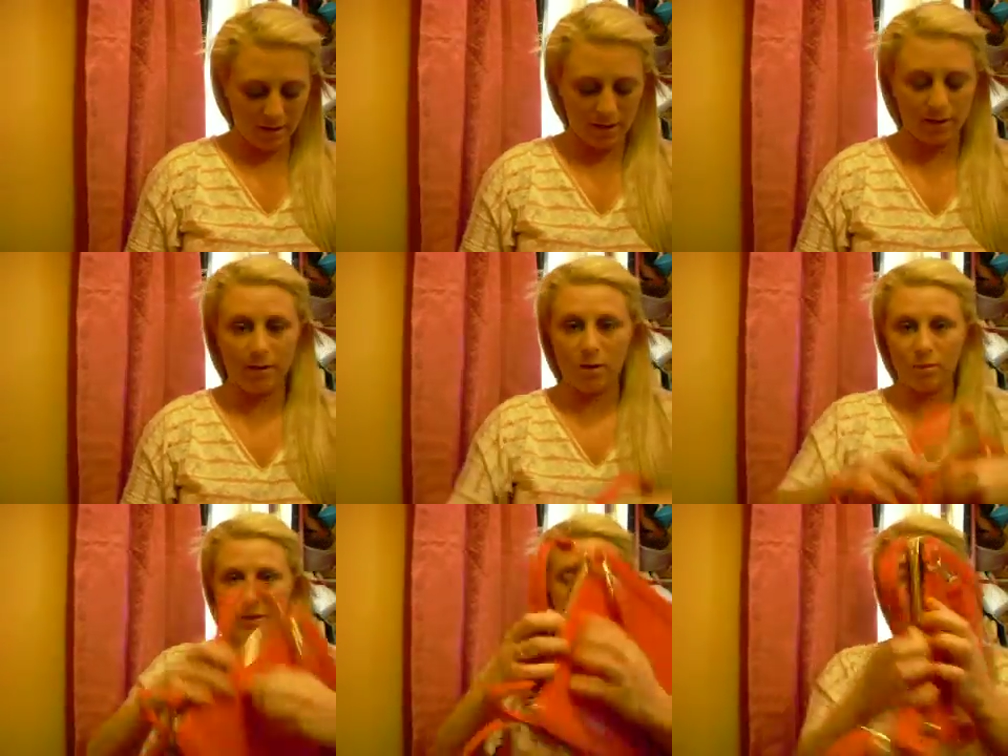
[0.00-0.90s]
it
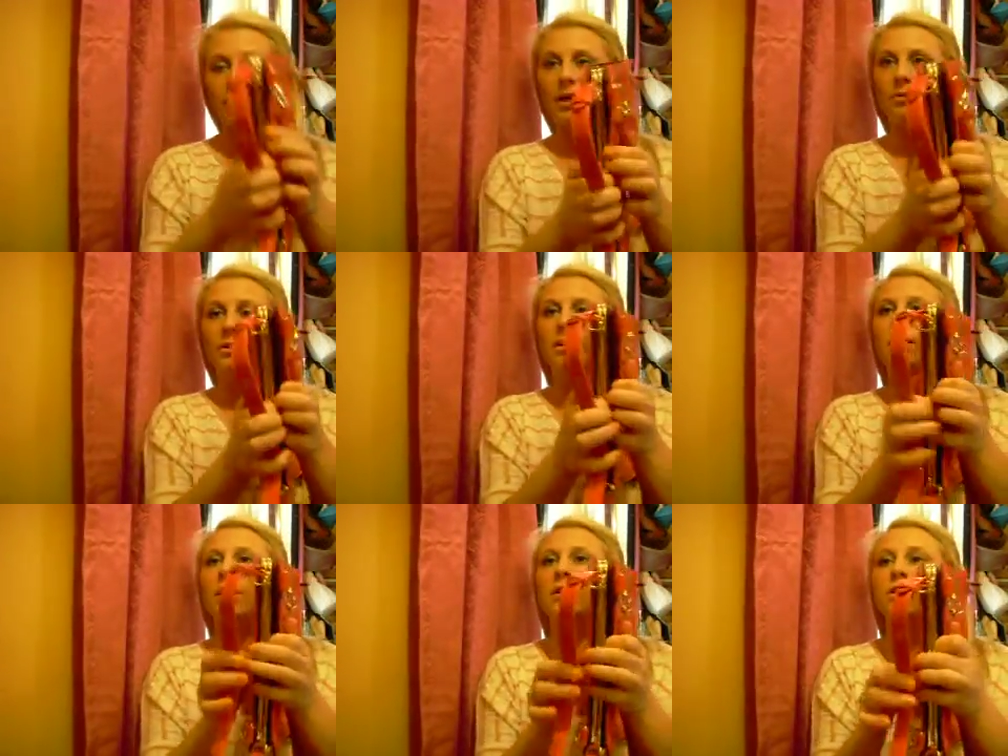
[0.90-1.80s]
opens up, like, with the
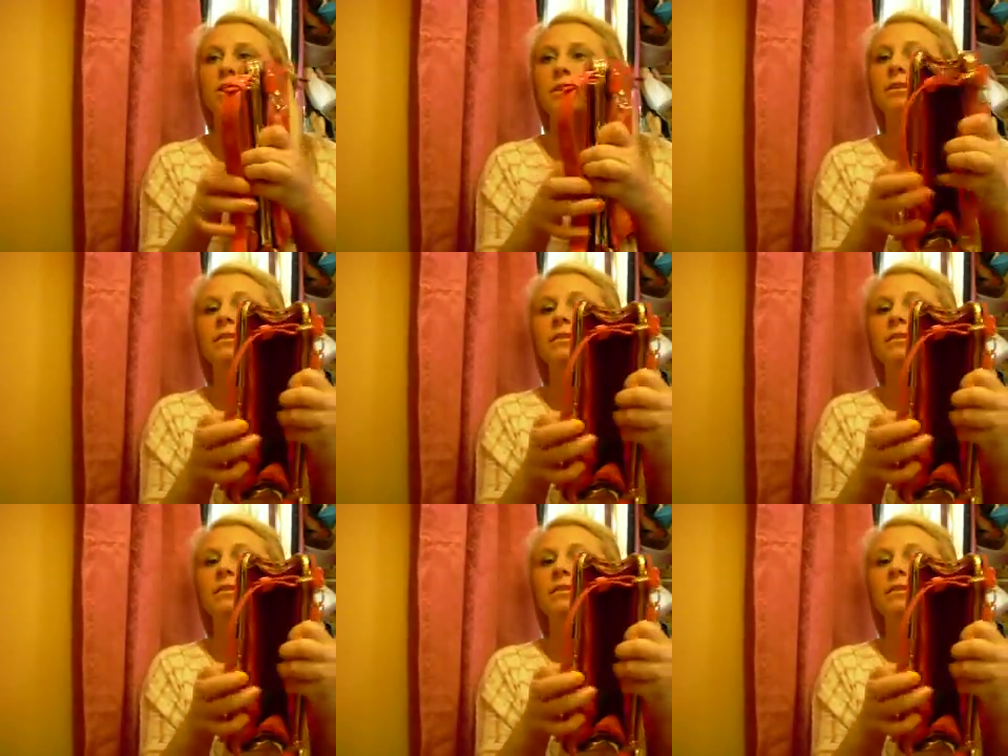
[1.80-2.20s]
clutch here.